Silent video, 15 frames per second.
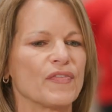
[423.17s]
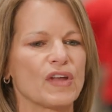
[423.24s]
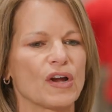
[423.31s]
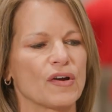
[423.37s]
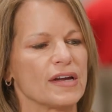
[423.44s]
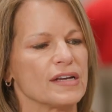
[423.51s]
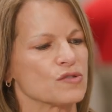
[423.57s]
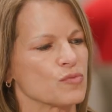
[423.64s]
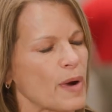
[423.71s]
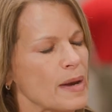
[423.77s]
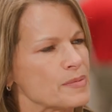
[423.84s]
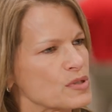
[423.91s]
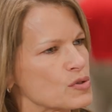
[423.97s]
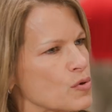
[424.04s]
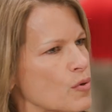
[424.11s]
There is
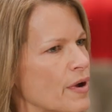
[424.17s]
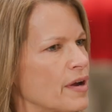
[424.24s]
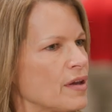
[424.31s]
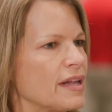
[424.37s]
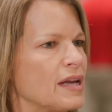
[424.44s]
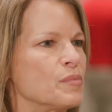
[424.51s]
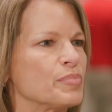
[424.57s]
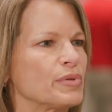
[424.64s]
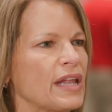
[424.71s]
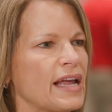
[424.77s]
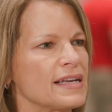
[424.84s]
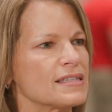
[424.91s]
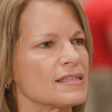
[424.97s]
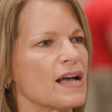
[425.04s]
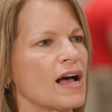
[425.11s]
rapeseed oil in
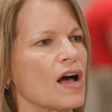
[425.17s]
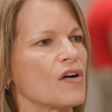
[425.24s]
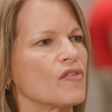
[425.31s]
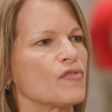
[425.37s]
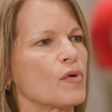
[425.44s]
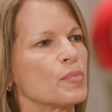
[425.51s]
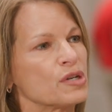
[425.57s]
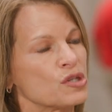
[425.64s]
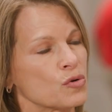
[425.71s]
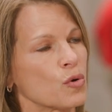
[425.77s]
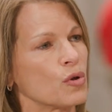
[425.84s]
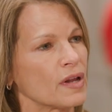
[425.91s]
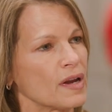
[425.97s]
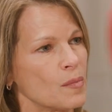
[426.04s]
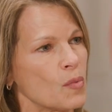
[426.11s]
place of
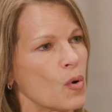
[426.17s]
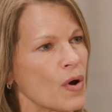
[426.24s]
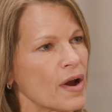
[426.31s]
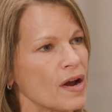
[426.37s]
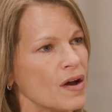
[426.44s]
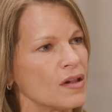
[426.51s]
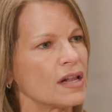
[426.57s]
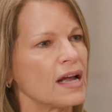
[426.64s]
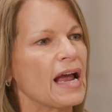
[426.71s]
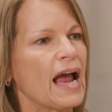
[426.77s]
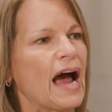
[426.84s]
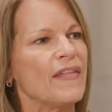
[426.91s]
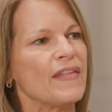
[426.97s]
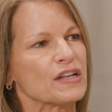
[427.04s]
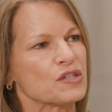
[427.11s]
petroleum oil.
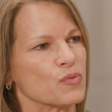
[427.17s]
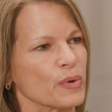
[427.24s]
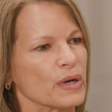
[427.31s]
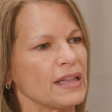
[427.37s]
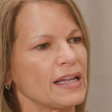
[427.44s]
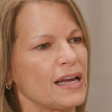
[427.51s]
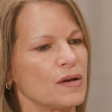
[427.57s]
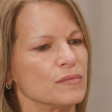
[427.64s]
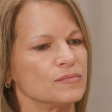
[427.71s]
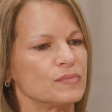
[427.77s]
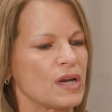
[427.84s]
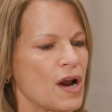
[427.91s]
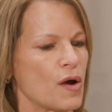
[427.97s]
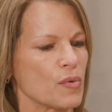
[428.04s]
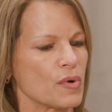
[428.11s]
And that's really,
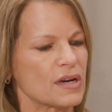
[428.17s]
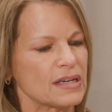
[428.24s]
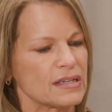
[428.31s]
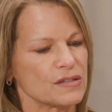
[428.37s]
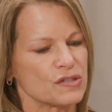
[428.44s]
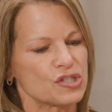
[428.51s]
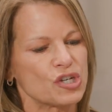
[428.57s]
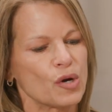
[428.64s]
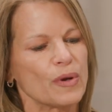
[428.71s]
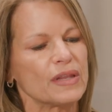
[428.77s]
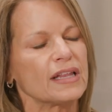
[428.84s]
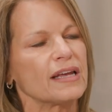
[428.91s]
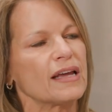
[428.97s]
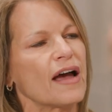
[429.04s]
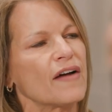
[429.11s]
you know, showing
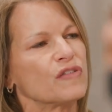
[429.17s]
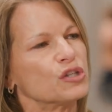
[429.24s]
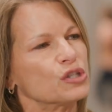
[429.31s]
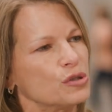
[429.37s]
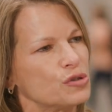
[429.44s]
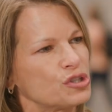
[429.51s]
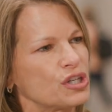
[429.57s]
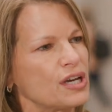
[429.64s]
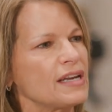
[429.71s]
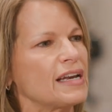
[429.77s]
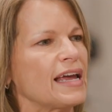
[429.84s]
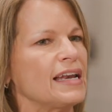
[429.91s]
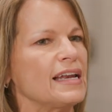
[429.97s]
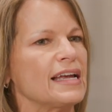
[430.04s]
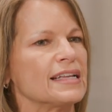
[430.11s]
the evolution,
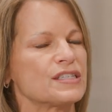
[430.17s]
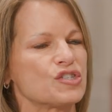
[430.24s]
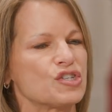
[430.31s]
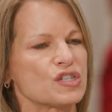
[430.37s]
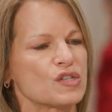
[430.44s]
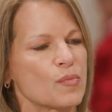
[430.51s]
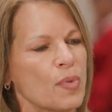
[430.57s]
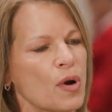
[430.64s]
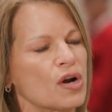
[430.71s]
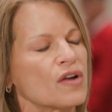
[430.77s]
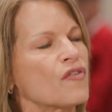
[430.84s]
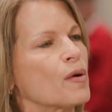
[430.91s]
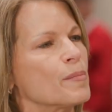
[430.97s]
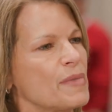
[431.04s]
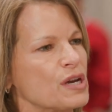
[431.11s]
and it's just part
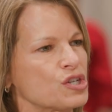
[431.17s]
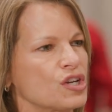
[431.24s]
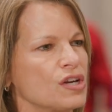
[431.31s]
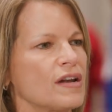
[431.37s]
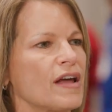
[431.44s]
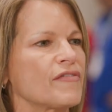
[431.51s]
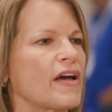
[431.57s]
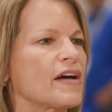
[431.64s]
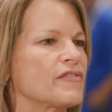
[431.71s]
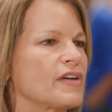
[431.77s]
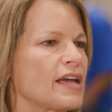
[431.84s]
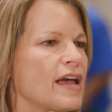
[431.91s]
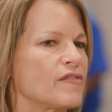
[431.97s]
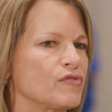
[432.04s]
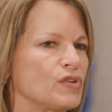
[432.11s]
of our mission of
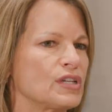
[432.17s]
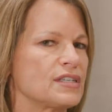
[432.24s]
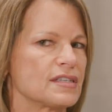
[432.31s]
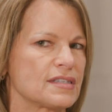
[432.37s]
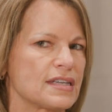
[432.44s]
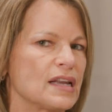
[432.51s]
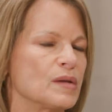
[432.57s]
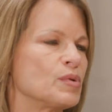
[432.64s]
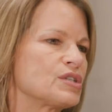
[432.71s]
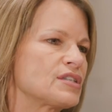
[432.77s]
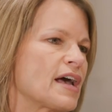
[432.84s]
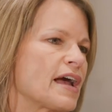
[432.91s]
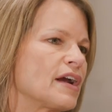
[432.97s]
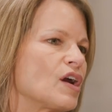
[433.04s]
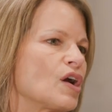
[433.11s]
having a fully sustainable
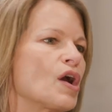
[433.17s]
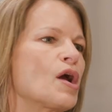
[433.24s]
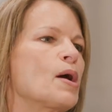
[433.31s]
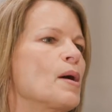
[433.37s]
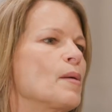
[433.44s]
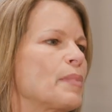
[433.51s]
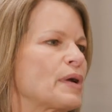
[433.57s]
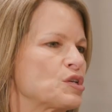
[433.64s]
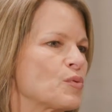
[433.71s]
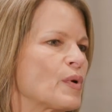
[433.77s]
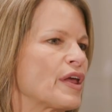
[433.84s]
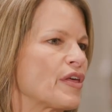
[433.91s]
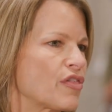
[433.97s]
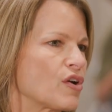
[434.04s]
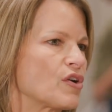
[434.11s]
tire by
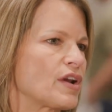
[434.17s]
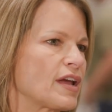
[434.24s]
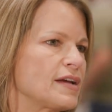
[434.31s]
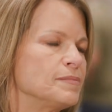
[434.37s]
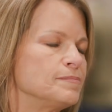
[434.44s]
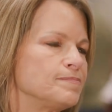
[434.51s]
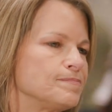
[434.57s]
2030.